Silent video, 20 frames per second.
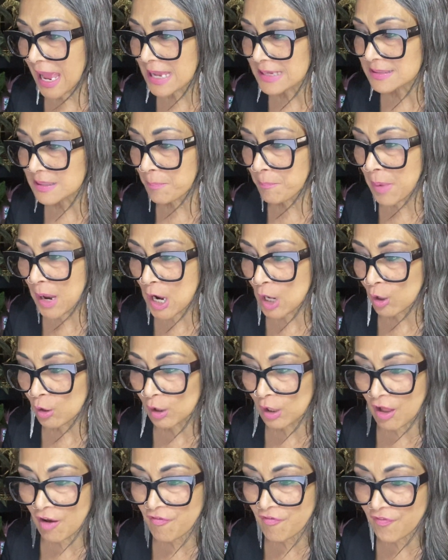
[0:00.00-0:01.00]
as a
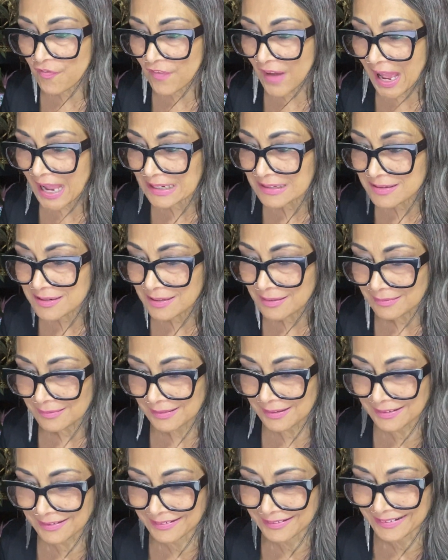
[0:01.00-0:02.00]
barrel of fat
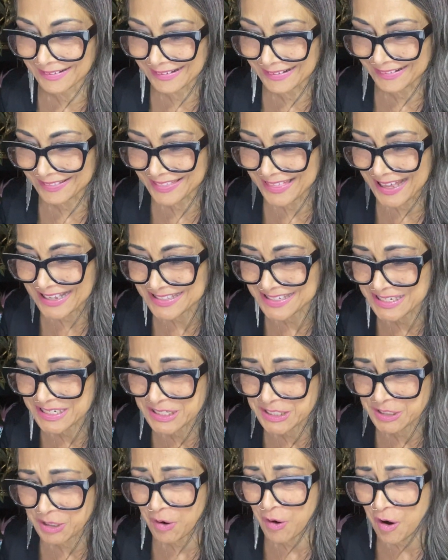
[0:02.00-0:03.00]
that
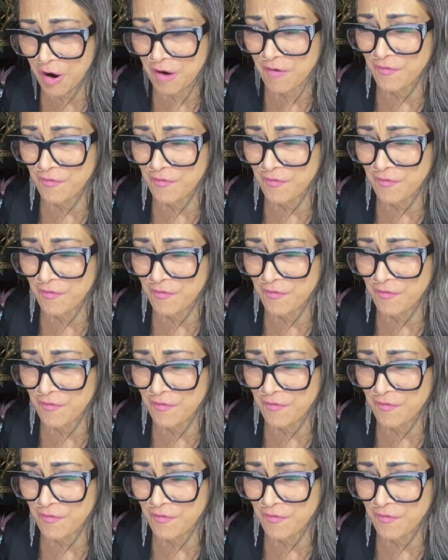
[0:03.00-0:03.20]
serves